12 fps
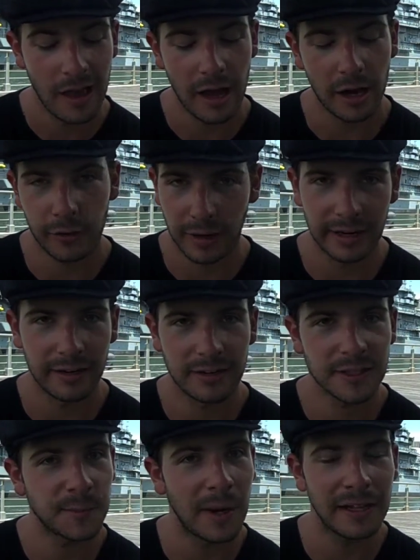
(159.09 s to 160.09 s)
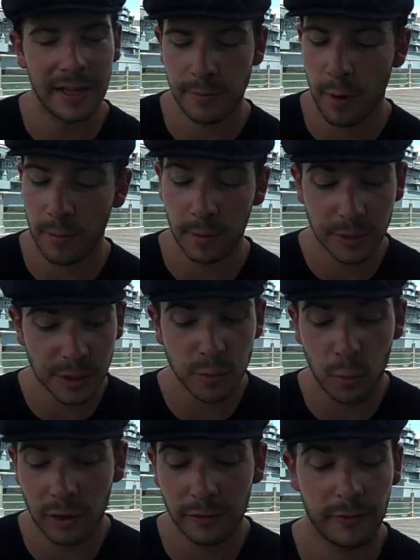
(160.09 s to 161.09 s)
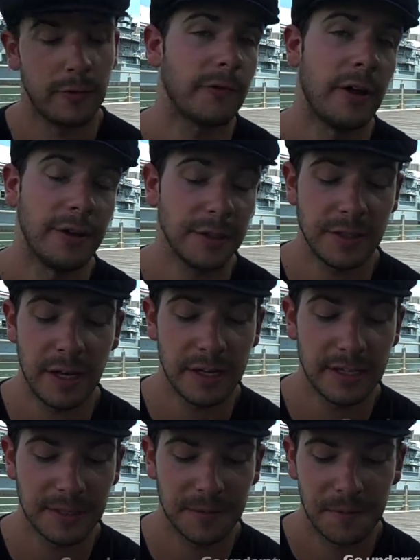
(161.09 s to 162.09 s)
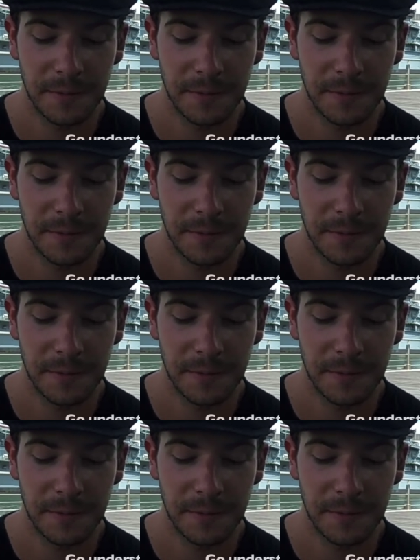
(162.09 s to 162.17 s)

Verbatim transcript: a great spotlight moment, which is wonderful for understudies.